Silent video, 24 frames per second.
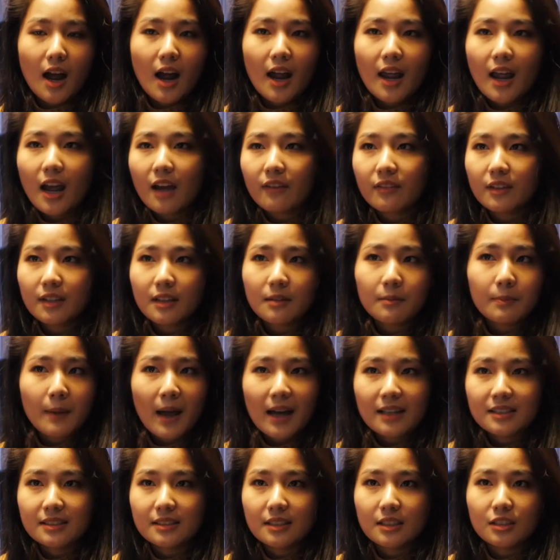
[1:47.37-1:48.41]
I have the
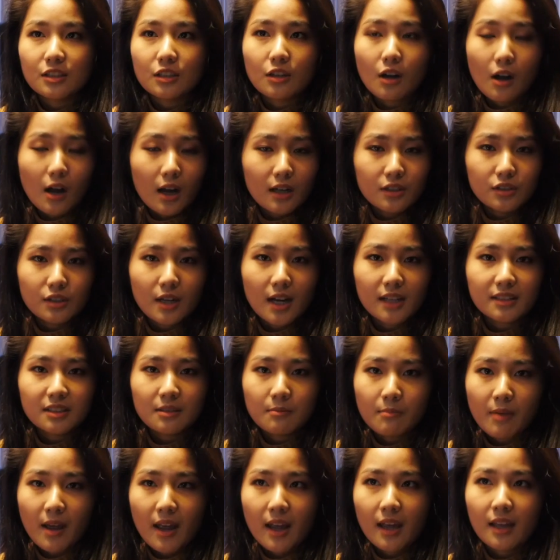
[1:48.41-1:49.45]
capacity to contract
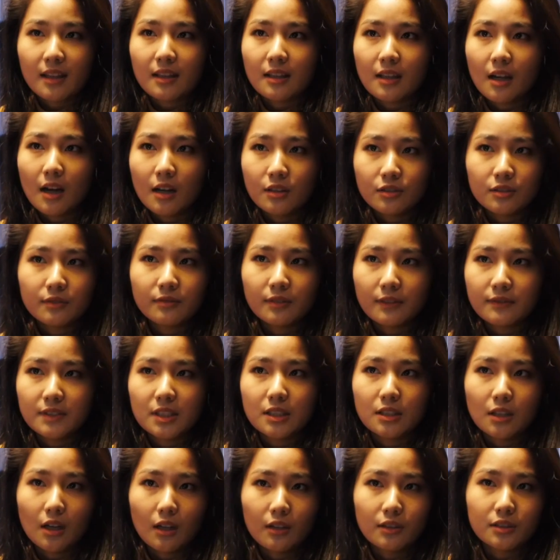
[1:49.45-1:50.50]
and pay the
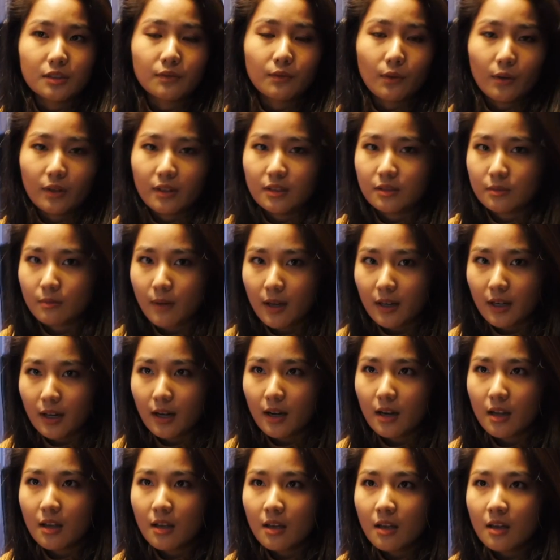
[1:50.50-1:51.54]
$150 for the sweater.